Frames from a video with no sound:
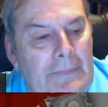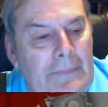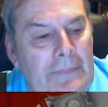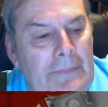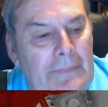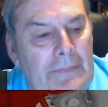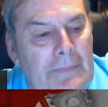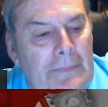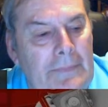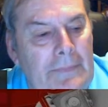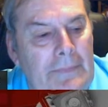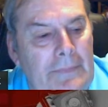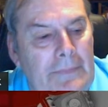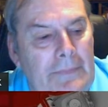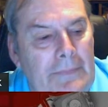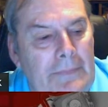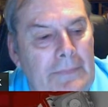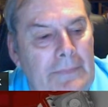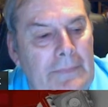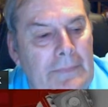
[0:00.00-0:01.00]

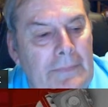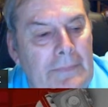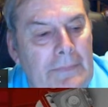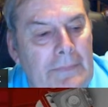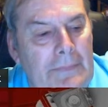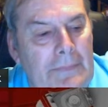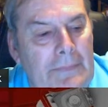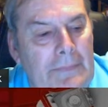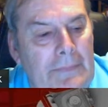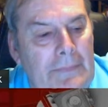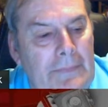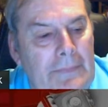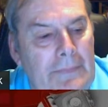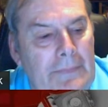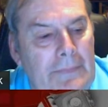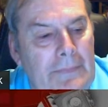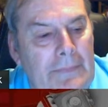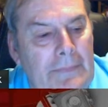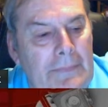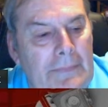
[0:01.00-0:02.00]

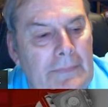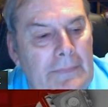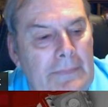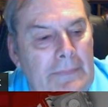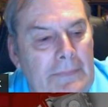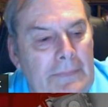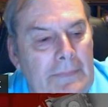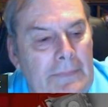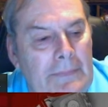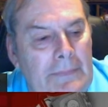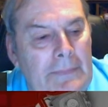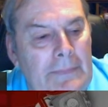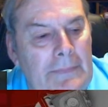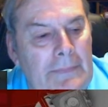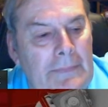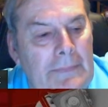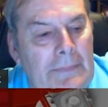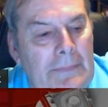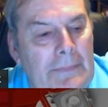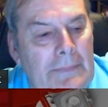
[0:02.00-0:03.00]

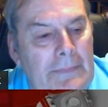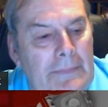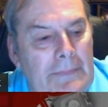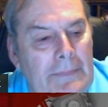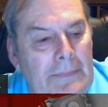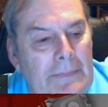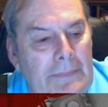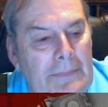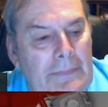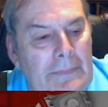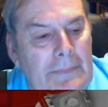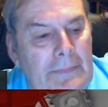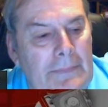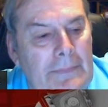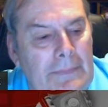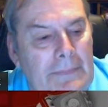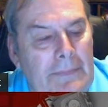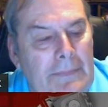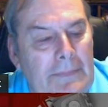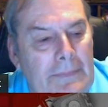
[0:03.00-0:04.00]

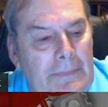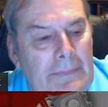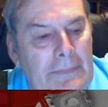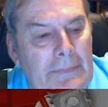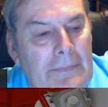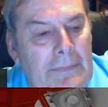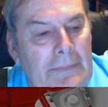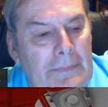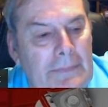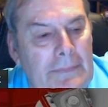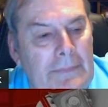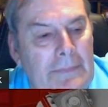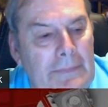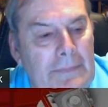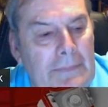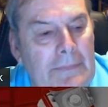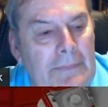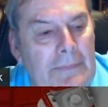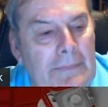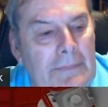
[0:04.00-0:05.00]

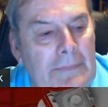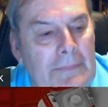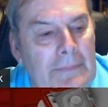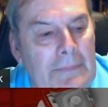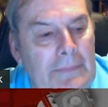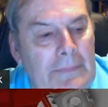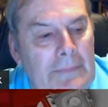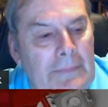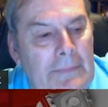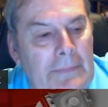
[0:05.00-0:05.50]
(silent)